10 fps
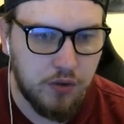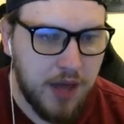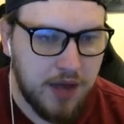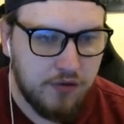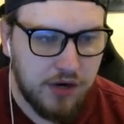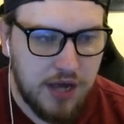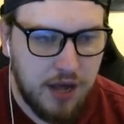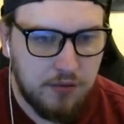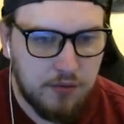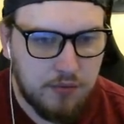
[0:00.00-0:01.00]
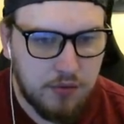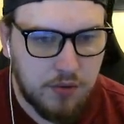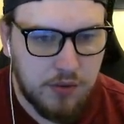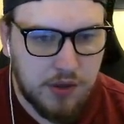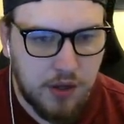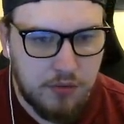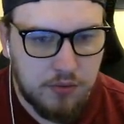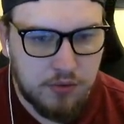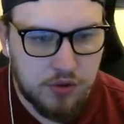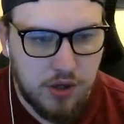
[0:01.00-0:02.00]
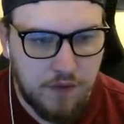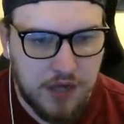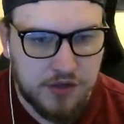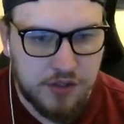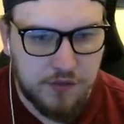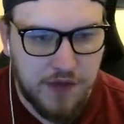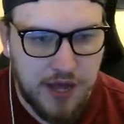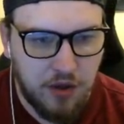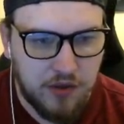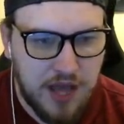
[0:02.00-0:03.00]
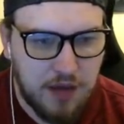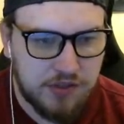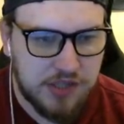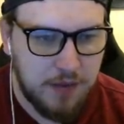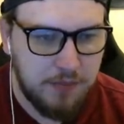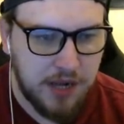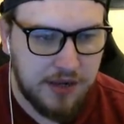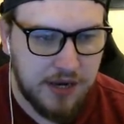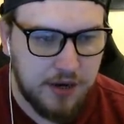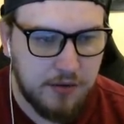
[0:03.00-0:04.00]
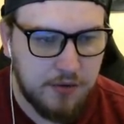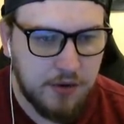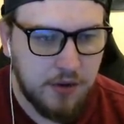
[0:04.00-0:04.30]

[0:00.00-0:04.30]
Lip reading: Pedri now. We do. Should have Ansu Fati on the outside, but I didn't.